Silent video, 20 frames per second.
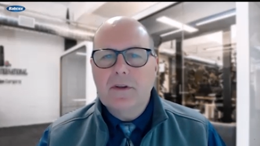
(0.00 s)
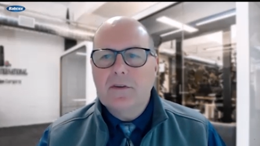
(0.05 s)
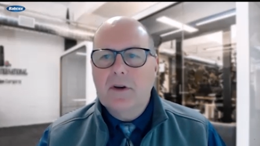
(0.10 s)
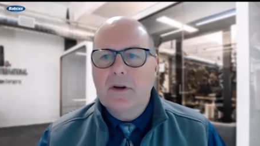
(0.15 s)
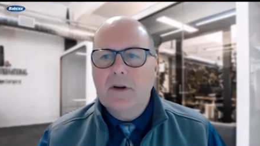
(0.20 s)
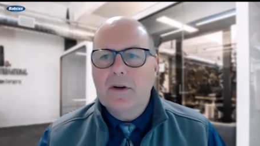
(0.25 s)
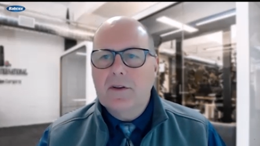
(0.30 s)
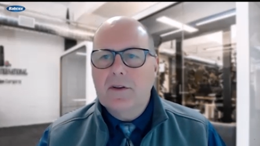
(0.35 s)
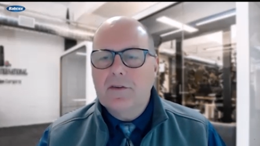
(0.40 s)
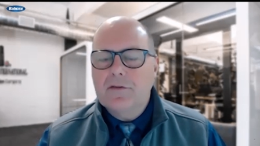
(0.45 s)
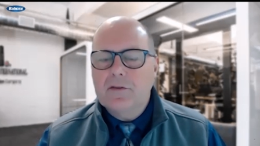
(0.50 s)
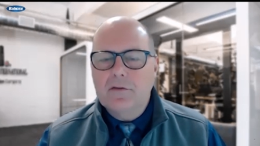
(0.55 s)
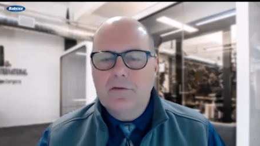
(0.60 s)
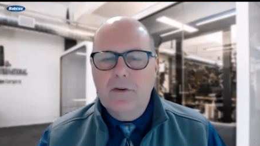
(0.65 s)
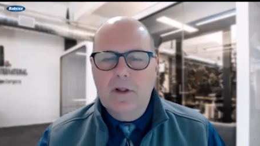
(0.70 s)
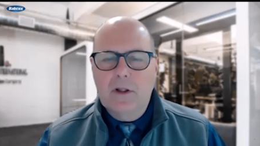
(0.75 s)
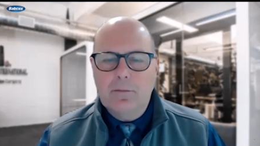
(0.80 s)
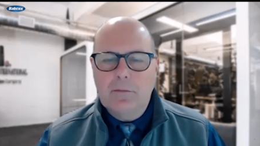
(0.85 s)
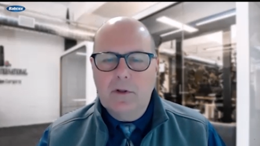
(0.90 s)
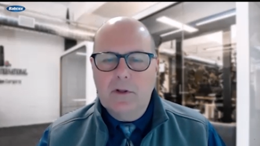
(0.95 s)
a tire that's
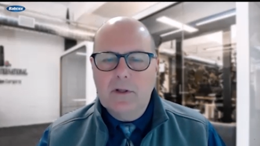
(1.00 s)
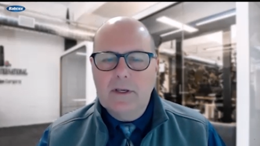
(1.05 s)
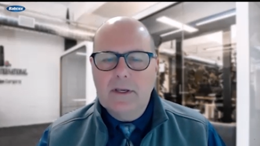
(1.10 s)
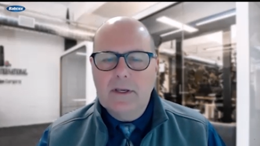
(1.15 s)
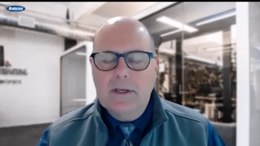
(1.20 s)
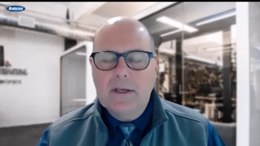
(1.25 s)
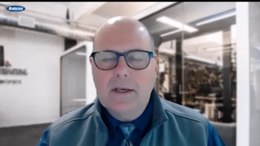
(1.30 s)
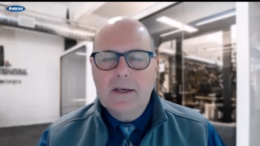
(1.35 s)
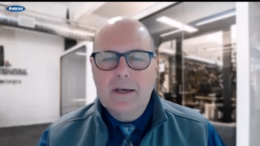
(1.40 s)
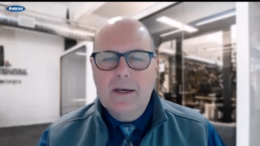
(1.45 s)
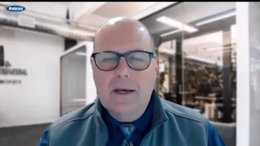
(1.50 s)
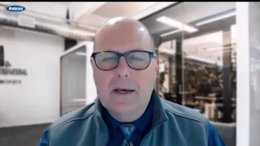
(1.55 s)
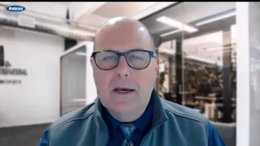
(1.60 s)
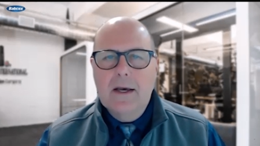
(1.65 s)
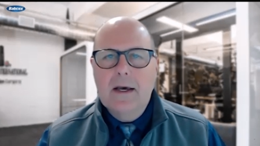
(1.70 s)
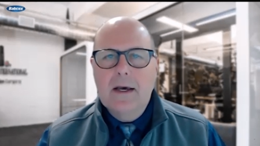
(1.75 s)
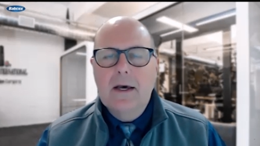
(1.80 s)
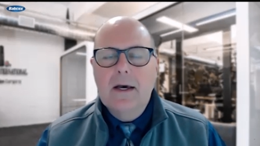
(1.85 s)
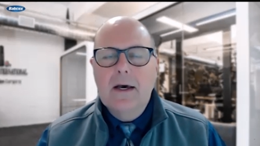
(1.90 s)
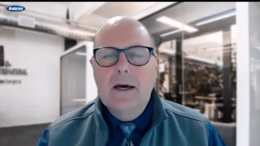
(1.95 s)
developed a leak.
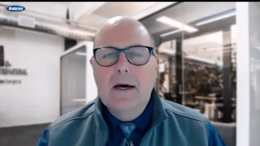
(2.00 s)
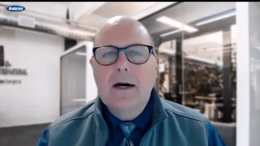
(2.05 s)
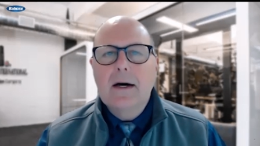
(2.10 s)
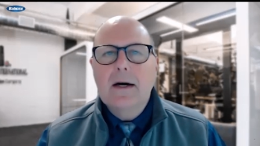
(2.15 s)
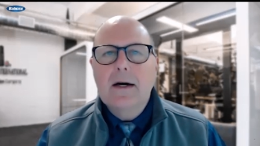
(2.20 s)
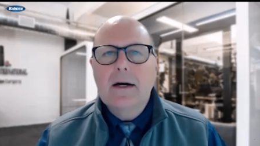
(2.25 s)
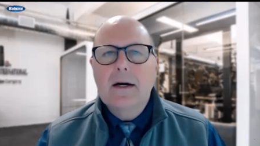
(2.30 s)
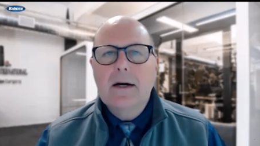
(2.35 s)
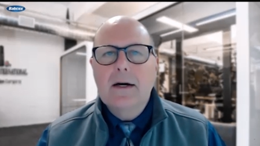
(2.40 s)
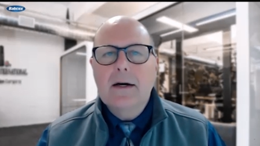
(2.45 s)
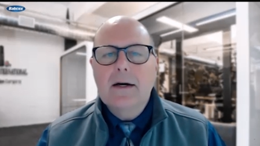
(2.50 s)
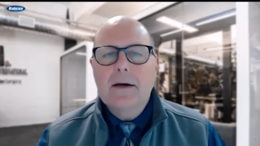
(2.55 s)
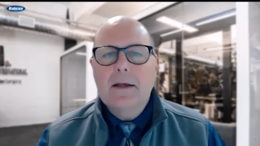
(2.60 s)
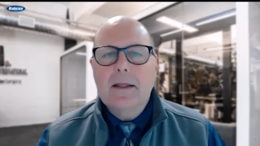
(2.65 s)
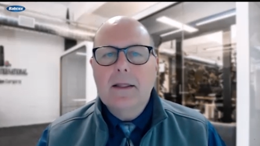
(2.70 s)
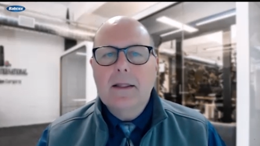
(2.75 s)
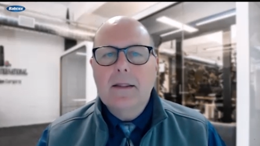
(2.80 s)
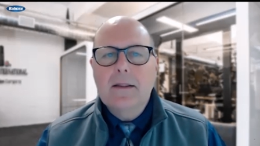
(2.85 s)
Uh,